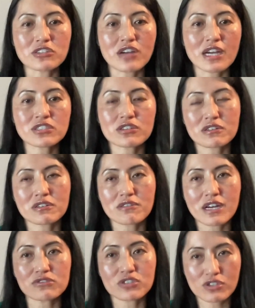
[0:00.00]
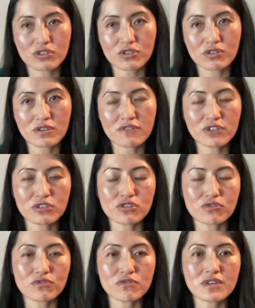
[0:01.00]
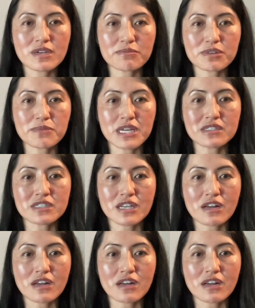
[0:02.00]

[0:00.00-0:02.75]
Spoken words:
contract turnaround too if you do implement